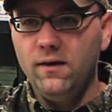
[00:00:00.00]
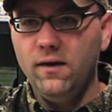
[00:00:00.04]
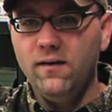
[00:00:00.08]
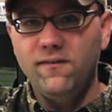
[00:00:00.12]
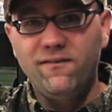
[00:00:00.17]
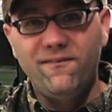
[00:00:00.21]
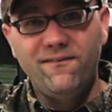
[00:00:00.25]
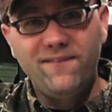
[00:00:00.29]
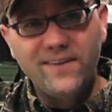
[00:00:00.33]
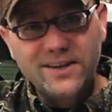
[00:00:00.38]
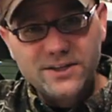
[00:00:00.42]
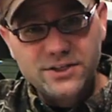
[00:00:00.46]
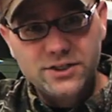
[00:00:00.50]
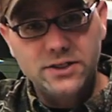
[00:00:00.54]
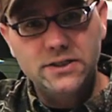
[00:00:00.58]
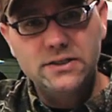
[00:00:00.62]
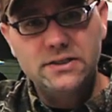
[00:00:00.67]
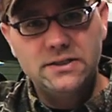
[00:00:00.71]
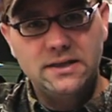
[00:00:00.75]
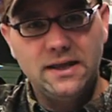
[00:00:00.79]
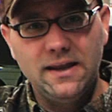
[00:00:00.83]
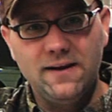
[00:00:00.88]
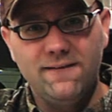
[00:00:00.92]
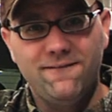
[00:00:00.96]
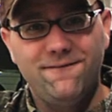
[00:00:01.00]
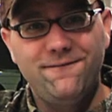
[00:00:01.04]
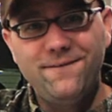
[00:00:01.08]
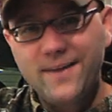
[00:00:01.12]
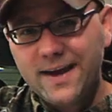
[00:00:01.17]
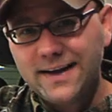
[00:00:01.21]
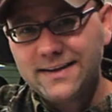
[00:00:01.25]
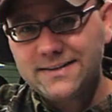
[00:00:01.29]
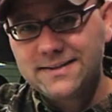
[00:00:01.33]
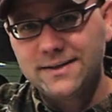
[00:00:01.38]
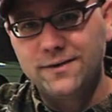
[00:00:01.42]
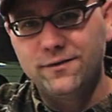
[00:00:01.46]
efficient and
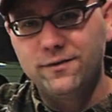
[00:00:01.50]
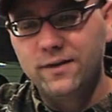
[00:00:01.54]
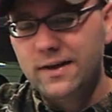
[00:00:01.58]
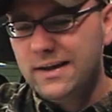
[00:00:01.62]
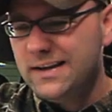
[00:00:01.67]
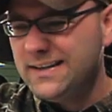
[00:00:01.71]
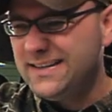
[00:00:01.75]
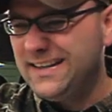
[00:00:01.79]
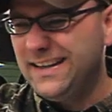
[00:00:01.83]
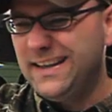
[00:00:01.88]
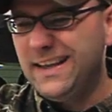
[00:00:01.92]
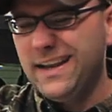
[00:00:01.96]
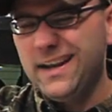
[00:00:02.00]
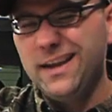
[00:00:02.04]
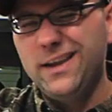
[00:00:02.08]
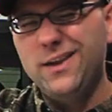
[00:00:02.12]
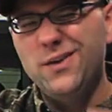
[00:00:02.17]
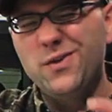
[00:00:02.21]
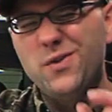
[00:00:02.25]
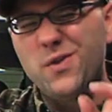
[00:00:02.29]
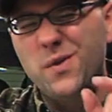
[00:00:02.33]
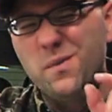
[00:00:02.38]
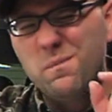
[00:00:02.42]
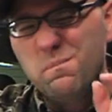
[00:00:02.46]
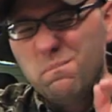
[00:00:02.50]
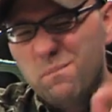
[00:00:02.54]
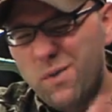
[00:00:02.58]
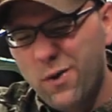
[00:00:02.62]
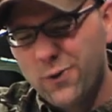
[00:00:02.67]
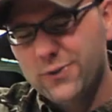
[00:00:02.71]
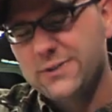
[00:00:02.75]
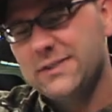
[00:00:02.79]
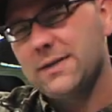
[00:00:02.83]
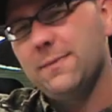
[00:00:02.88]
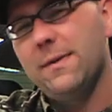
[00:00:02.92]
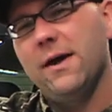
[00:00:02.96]
effective to getting you the
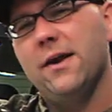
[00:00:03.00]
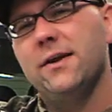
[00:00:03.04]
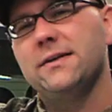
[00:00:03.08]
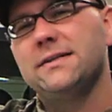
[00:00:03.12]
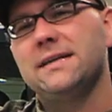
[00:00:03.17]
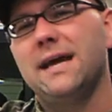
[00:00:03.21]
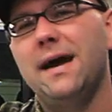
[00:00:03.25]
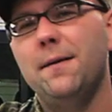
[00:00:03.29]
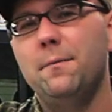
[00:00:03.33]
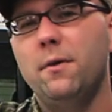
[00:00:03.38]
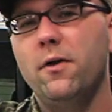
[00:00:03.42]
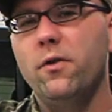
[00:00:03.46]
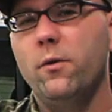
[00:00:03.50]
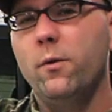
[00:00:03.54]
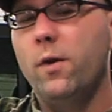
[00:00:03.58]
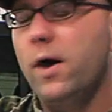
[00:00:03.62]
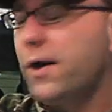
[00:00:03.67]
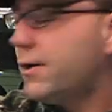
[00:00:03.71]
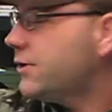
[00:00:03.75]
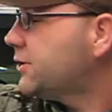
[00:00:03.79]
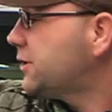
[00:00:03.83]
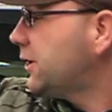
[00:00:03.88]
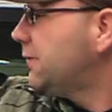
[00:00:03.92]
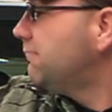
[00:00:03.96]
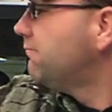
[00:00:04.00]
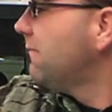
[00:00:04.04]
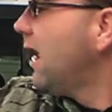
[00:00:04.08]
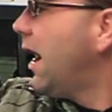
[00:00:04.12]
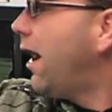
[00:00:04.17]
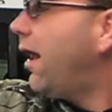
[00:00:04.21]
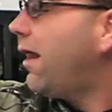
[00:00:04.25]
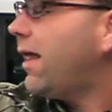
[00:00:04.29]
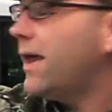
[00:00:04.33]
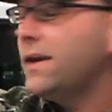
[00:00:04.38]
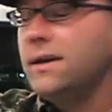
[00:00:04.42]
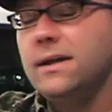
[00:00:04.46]
most amount of time on the water. So
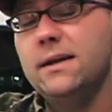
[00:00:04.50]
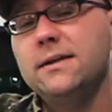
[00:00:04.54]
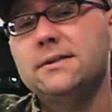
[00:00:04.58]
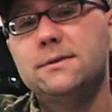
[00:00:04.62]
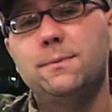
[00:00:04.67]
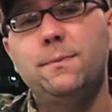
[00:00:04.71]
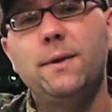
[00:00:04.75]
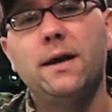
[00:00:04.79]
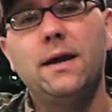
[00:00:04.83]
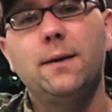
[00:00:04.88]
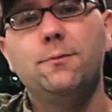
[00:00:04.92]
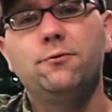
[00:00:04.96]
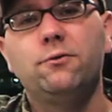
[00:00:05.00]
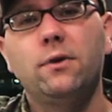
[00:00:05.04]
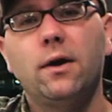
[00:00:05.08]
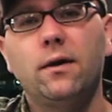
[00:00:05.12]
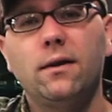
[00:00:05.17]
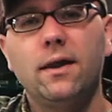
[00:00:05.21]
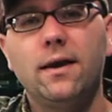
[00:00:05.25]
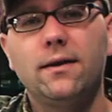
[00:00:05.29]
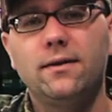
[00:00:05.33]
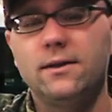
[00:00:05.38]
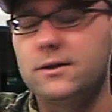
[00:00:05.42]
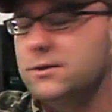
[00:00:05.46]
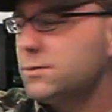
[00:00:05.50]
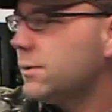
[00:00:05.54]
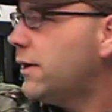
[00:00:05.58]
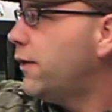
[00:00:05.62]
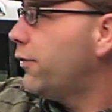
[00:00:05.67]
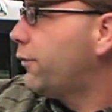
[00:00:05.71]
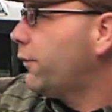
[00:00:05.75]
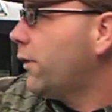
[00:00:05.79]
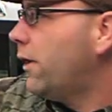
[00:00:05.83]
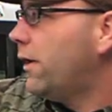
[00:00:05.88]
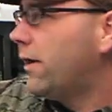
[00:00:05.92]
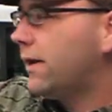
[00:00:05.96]
all I need is a pickup truck like this one
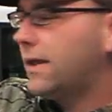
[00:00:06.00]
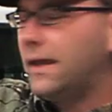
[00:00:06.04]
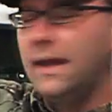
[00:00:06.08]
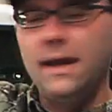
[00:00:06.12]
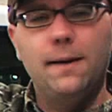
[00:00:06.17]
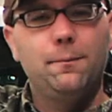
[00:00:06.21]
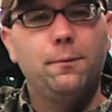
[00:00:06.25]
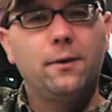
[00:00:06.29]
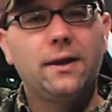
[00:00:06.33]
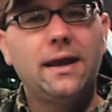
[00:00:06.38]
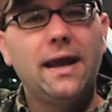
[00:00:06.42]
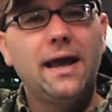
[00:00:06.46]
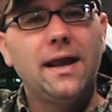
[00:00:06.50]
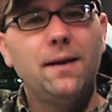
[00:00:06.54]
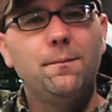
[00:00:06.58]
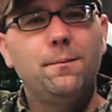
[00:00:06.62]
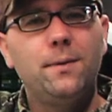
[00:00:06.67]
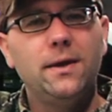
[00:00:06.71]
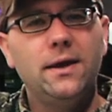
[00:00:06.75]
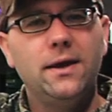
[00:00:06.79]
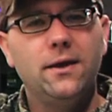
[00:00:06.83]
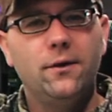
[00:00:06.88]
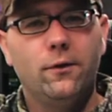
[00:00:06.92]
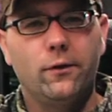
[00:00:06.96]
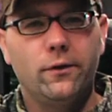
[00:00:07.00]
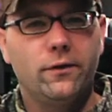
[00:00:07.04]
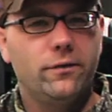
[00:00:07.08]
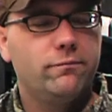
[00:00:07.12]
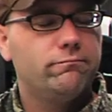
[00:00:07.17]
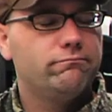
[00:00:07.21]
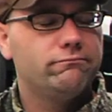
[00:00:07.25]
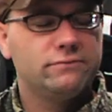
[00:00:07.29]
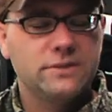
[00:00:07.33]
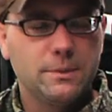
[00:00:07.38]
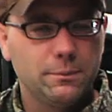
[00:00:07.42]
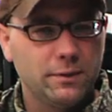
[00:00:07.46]
and throw a camper canopy or
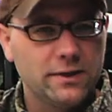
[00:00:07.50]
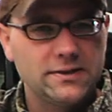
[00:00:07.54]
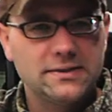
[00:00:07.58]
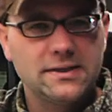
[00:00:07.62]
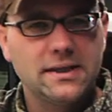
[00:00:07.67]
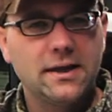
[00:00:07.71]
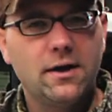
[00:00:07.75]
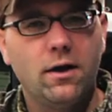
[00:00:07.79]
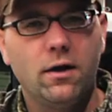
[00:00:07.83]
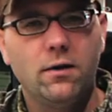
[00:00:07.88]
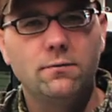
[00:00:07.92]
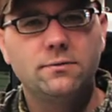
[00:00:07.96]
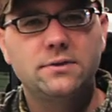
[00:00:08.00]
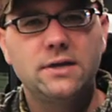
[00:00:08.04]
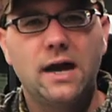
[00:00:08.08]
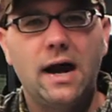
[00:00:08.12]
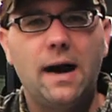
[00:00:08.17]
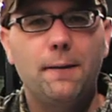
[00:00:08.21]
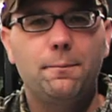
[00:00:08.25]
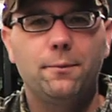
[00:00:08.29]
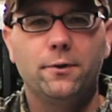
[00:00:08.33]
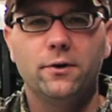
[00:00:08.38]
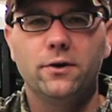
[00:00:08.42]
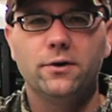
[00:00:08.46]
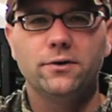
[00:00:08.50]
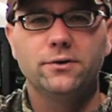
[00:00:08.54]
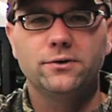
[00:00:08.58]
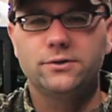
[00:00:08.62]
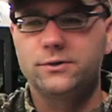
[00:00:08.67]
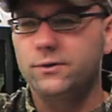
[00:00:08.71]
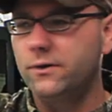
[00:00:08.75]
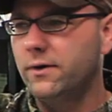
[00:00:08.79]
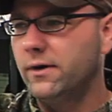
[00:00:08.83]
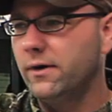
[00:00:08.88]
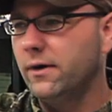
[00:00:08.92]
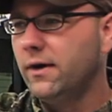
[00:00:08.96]
some places they call them
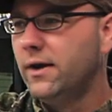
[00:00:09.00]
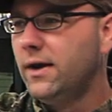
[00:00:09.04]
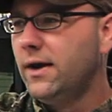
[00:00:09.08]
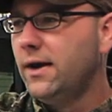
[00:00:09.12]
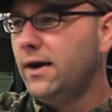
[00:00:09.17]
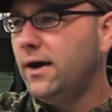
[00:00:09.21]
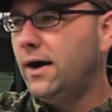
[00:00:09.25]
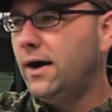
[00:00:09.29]
toppers or